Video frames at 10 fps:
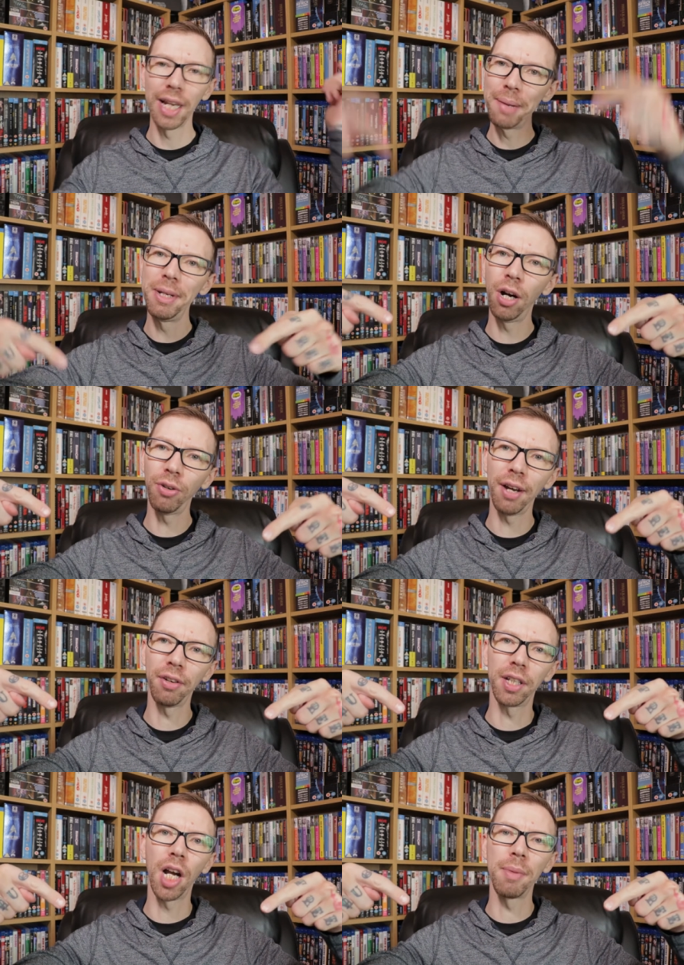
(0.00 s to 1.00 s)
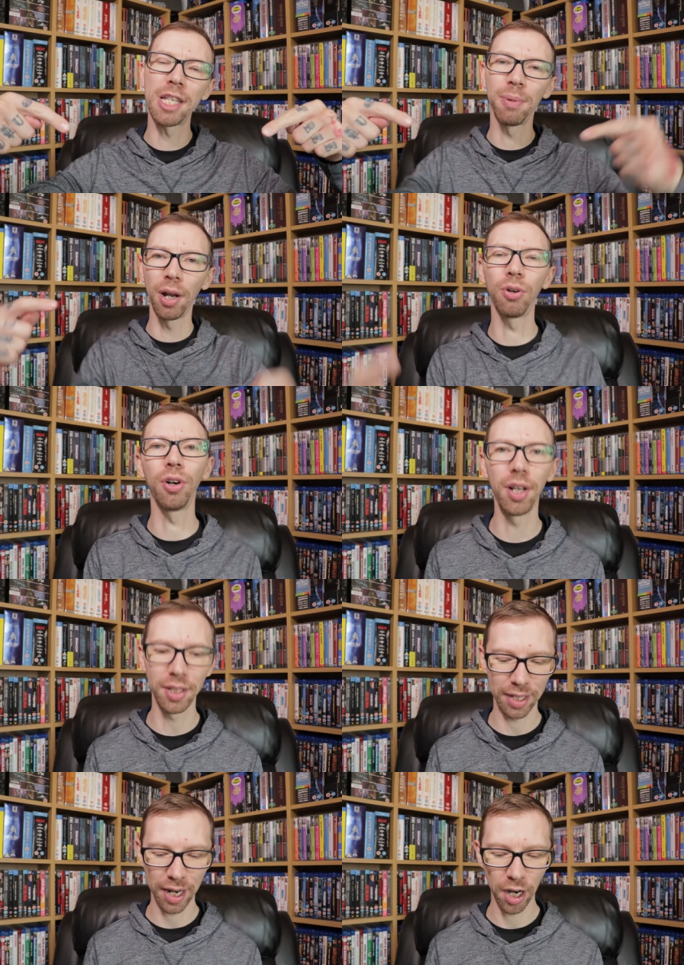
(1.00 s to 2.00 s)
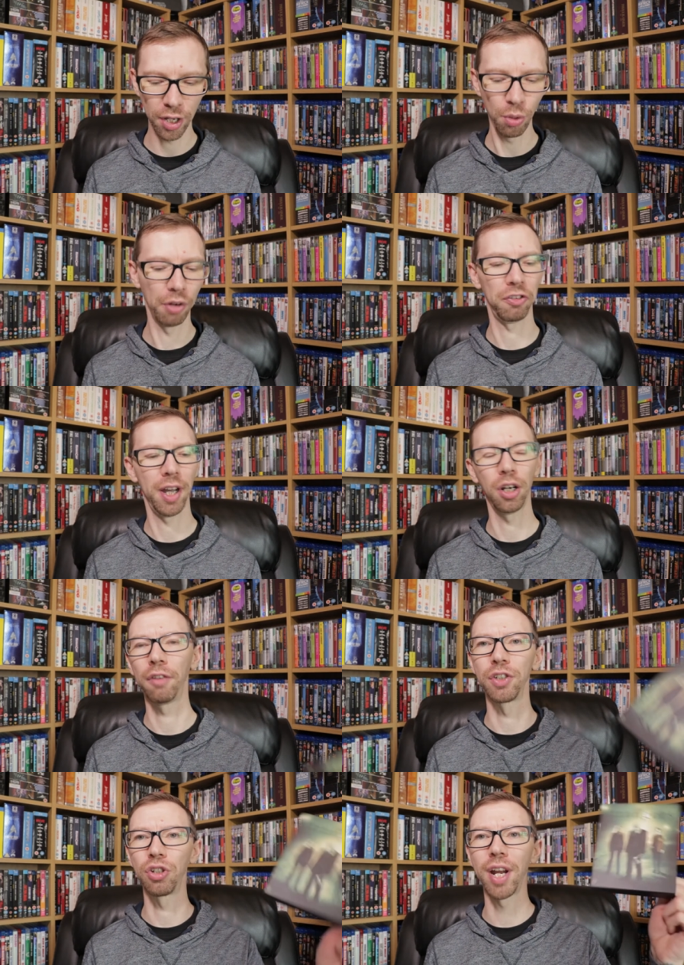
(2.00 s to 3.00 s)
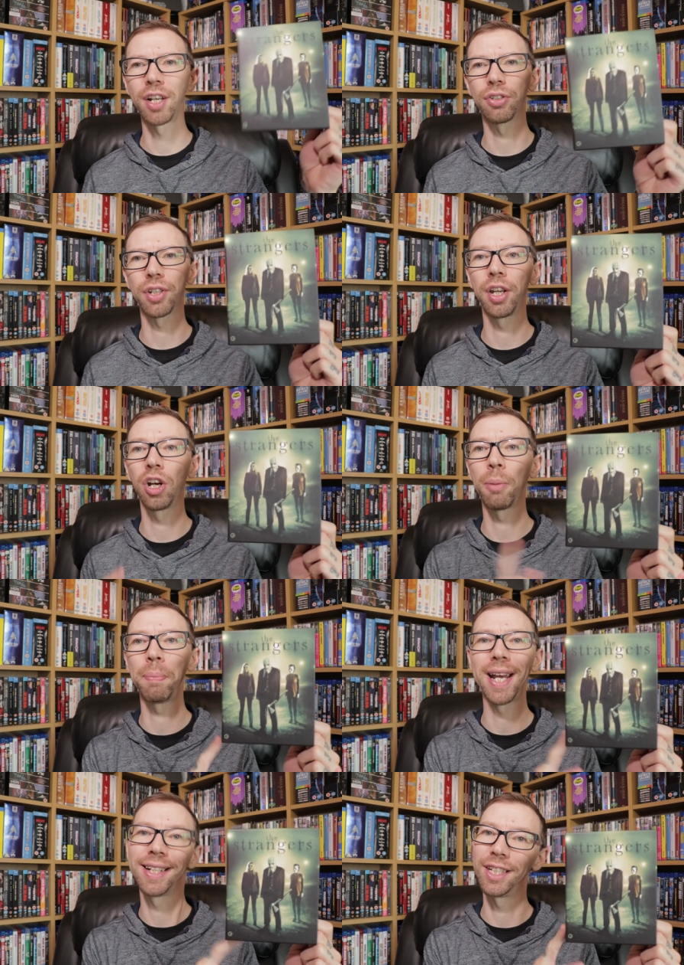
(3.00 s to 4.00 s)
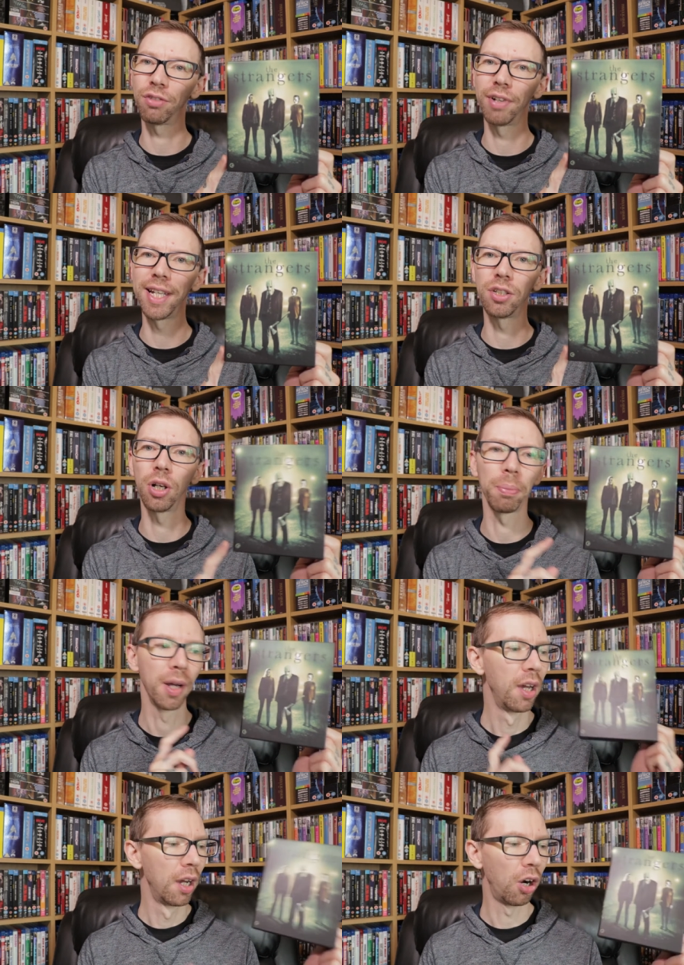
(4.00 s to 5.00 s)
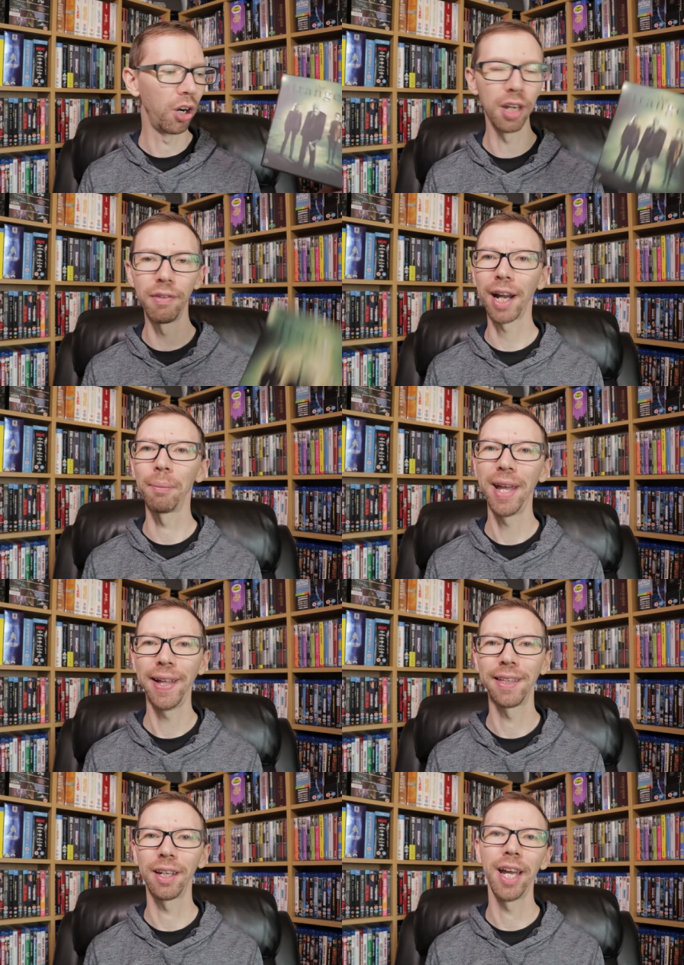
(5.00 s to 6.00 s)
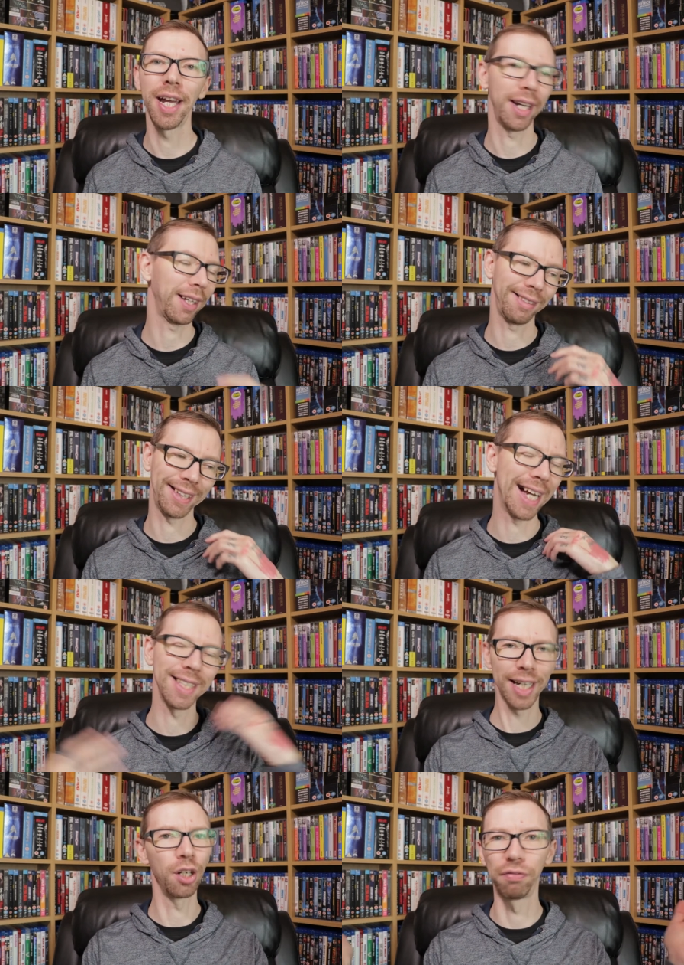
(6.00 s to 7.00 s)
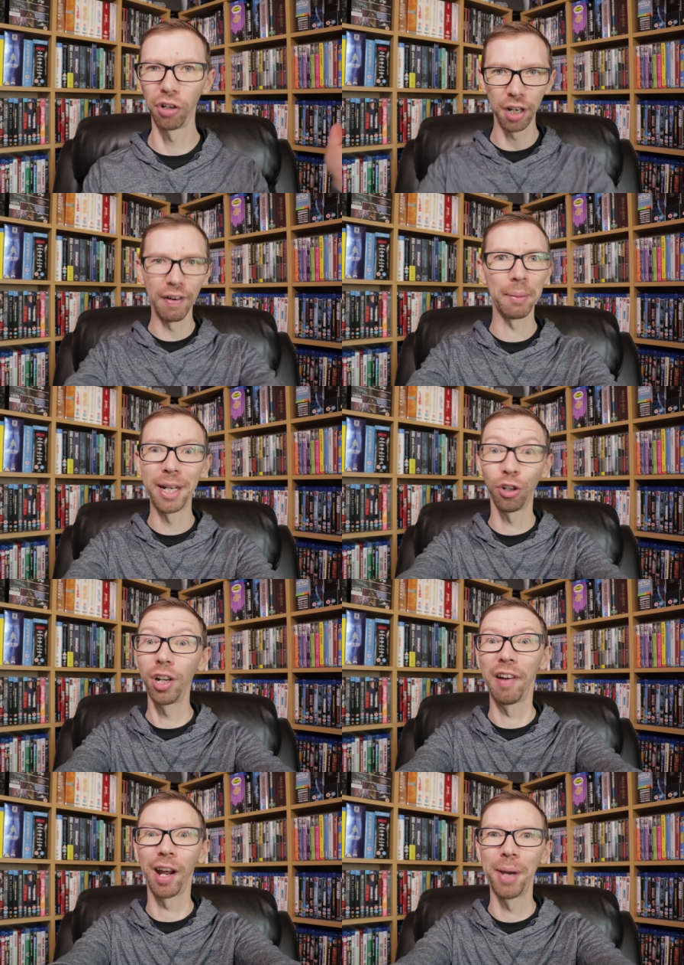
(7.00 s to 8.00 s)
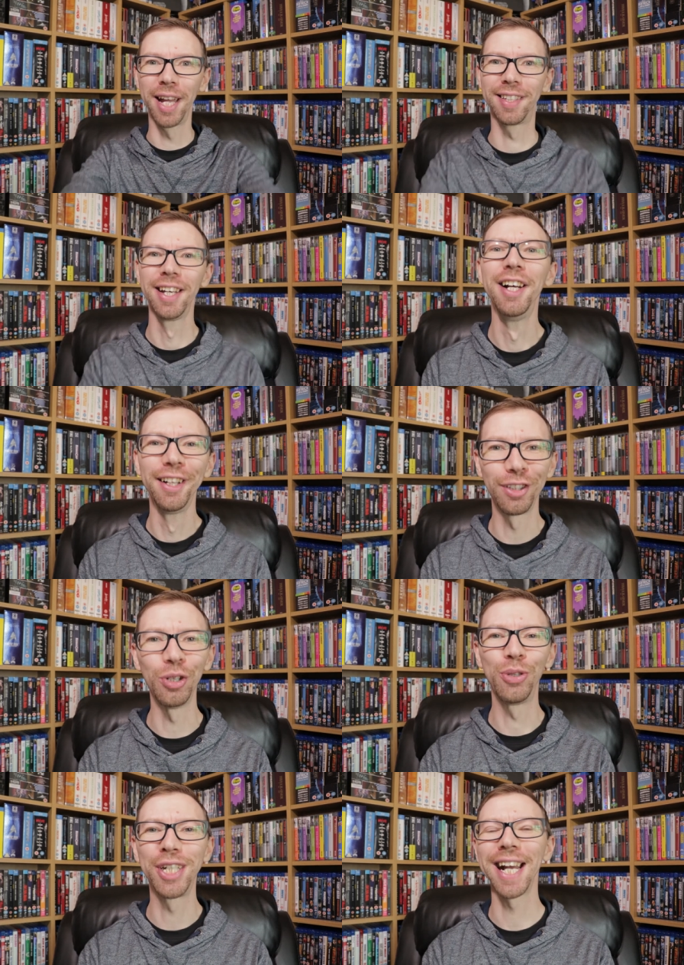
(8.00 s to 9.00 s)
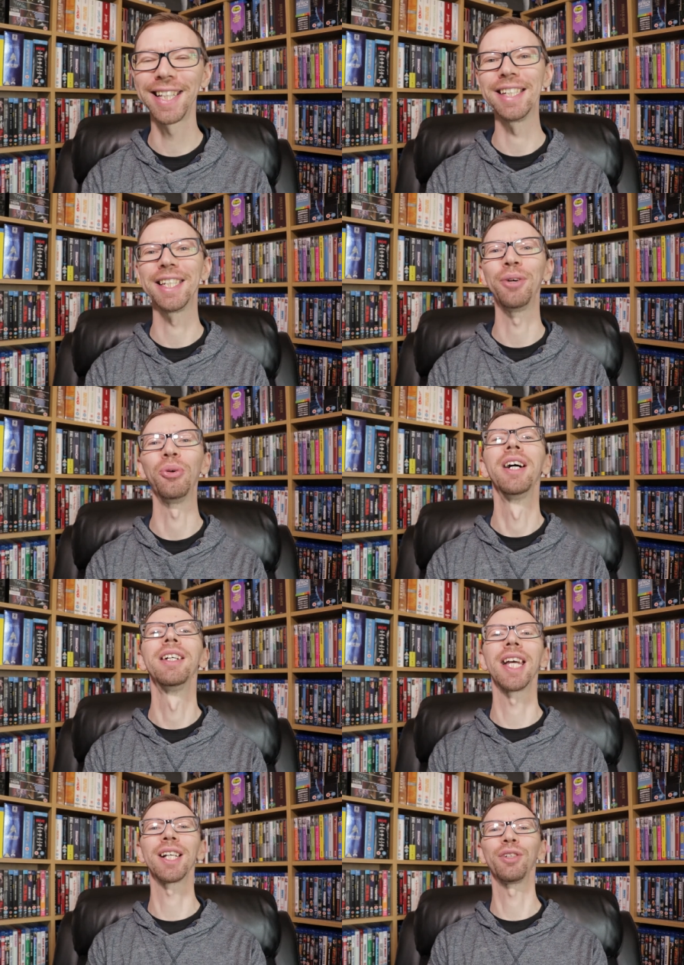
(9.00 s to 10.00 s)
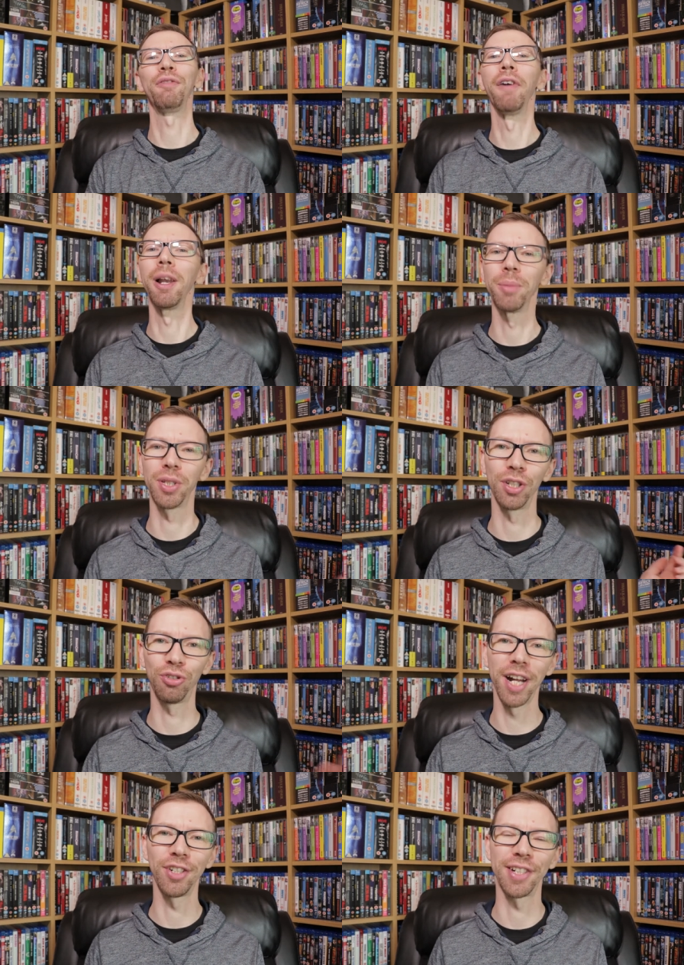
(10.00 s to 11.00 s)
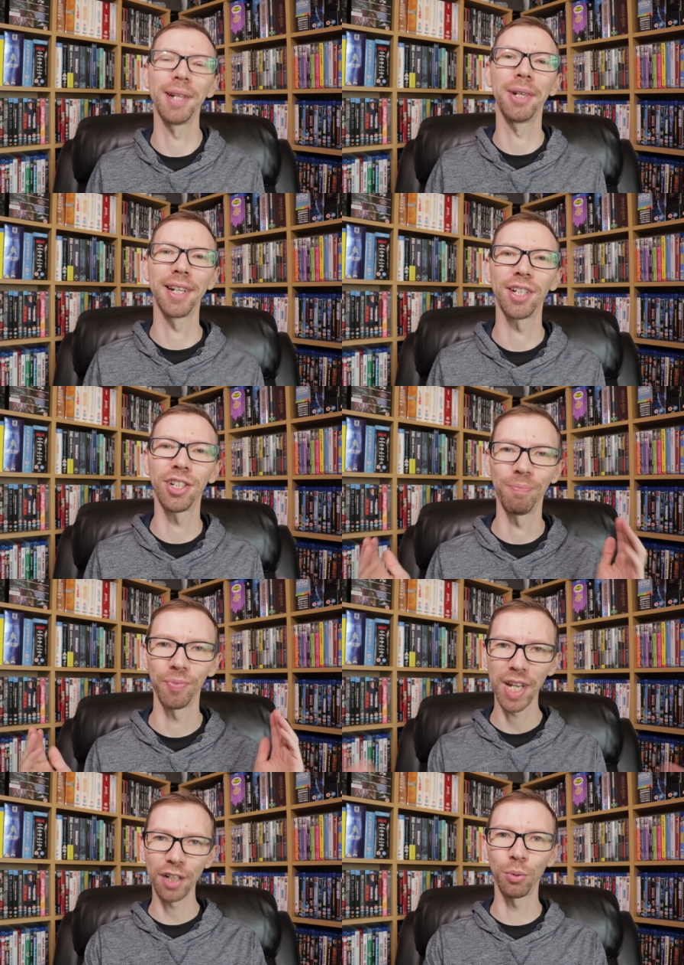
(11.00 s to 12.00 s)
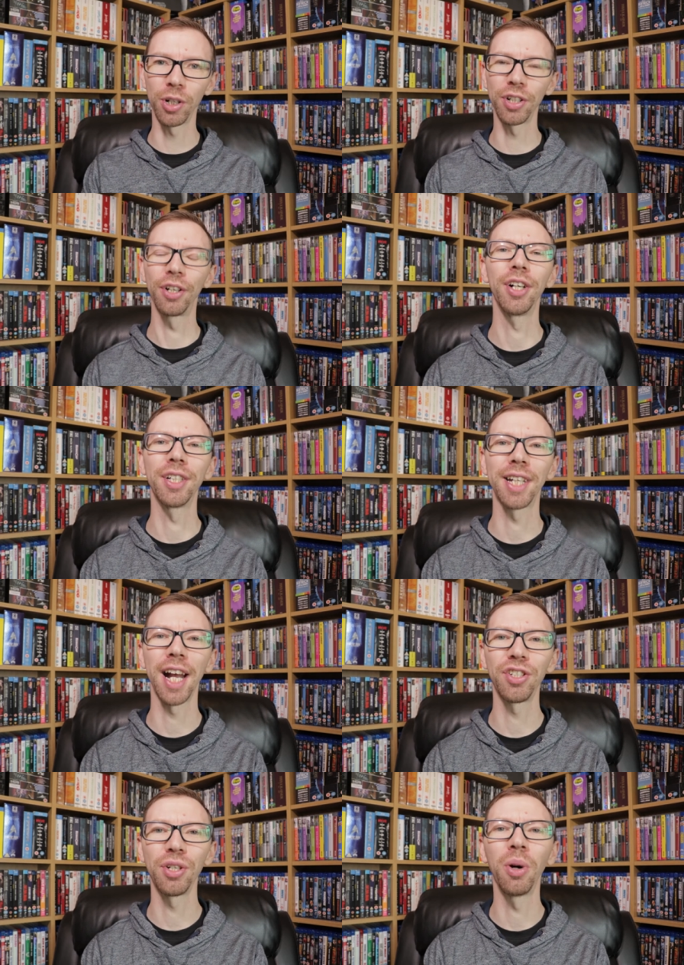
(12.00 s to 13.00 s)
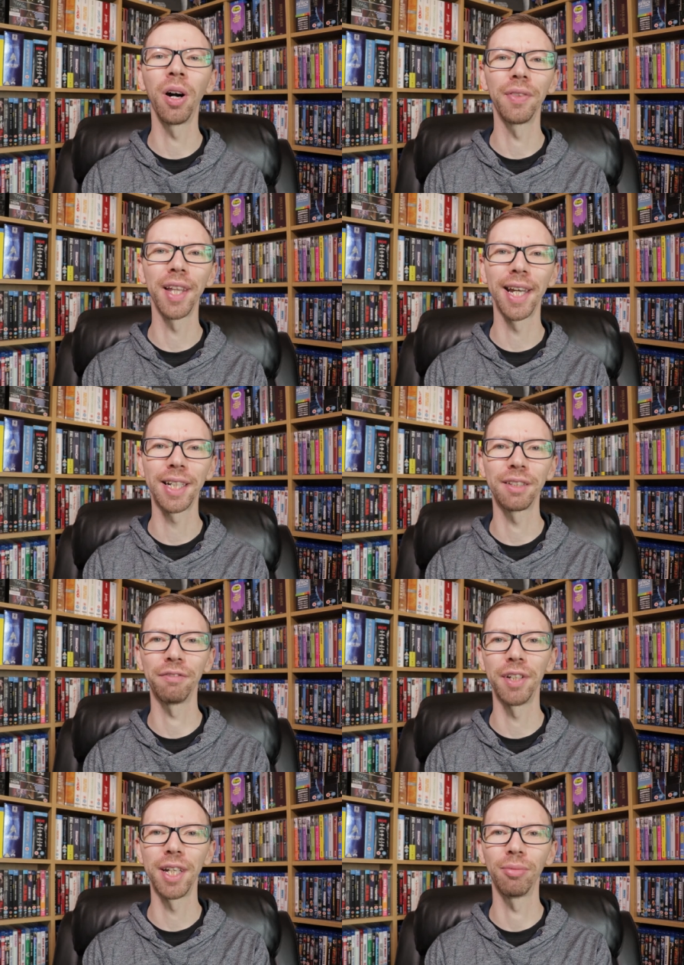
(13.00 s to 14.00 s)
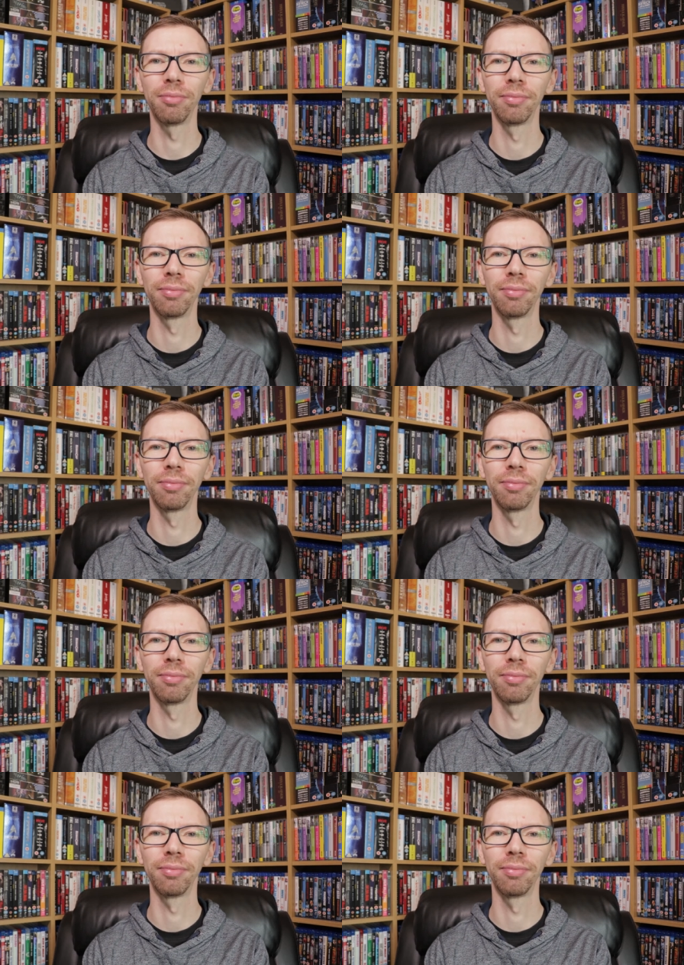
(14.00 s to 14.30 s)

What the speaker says: Let me know down in the comments below, guys. Are you a fan of The Strangers? Are you going to pick this release up? Highly recommend. Can't say enough. Highly recommend. Do check this out. Second Sight Films, The Strangers Limited Edition. Thanks for watching, guys. Catch you on the next video.